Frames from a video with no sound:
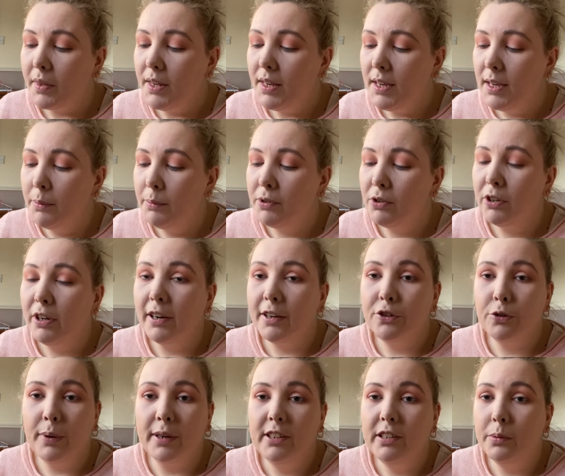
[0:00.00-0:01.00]
it was only like
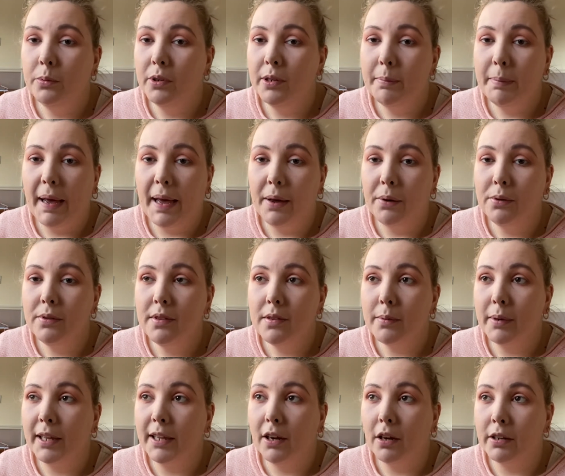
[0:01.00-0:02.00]
£21
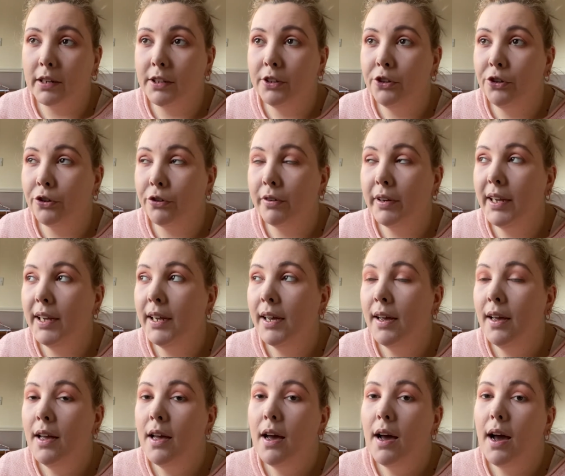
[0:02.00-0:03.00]
when I got it in Newry,
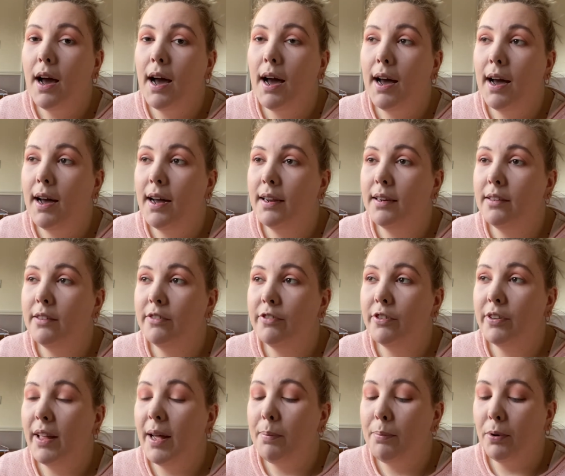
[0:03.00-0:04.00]
and for
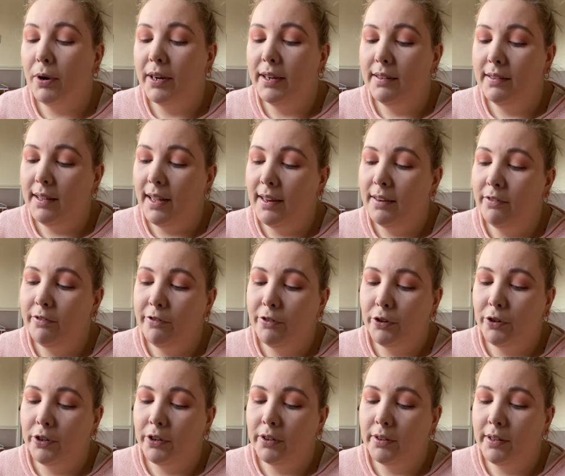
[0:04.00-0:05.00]
that price and
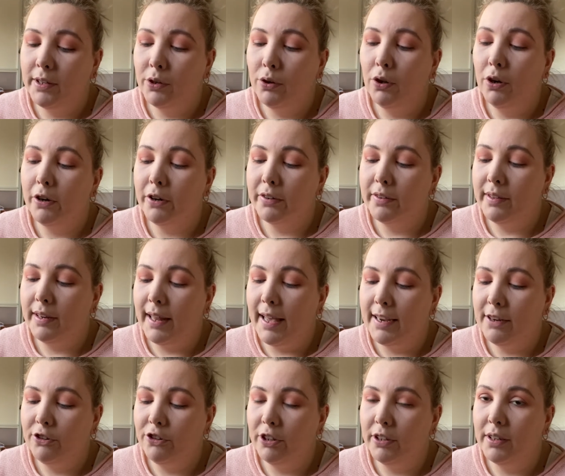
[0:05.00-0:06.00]
for the colour
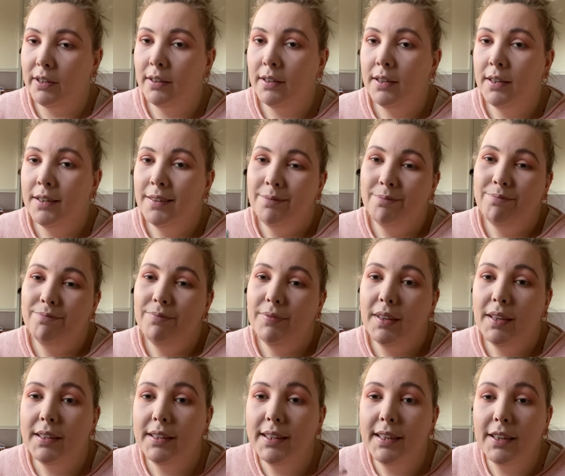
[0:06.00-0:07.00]
selection,
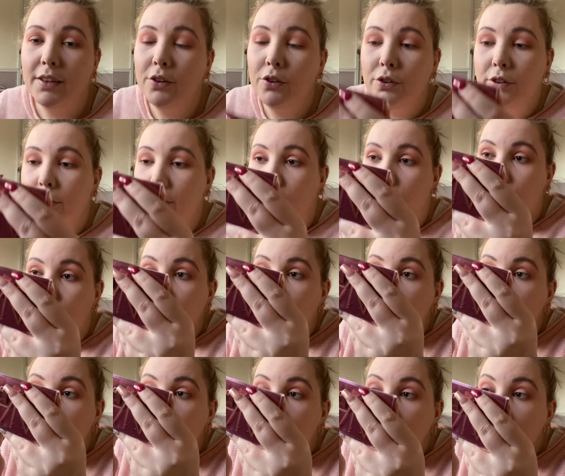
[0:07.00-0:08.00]
you couldn't go
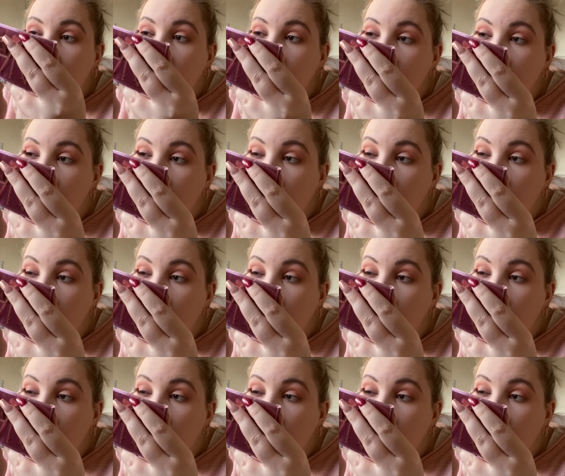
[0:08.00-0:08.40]
wrong really.